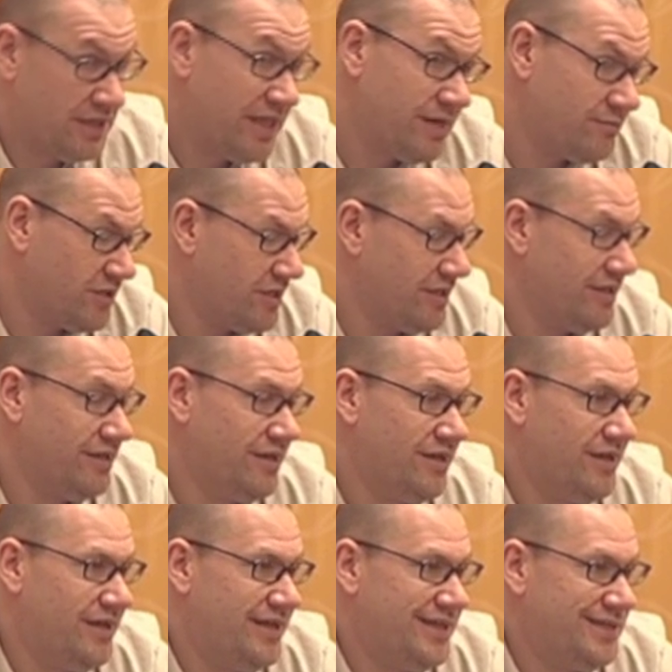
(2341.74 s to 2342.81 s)
lot of money.
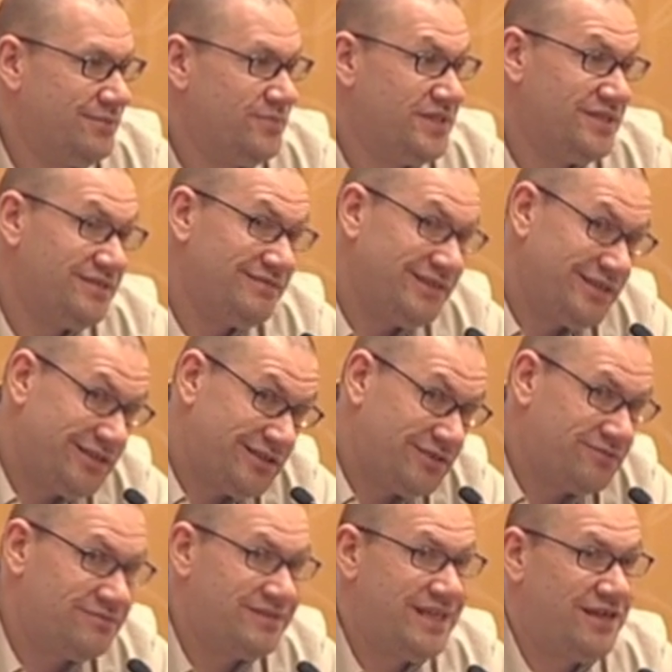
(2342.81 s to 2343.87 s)
But you
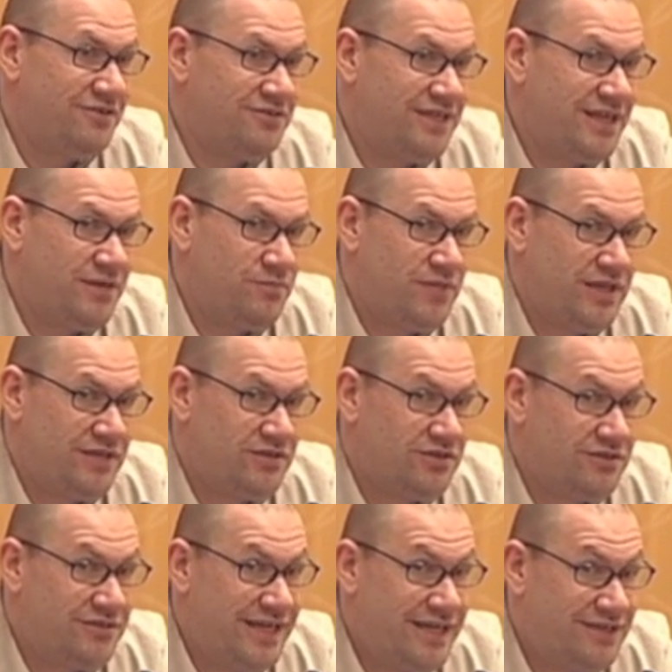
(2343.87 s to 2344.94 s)
know they don't like being
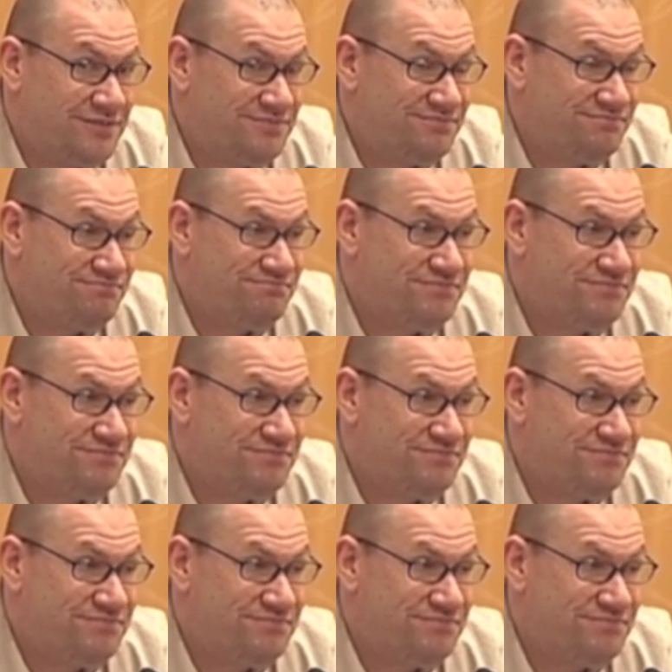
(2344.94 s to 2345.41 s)
called out,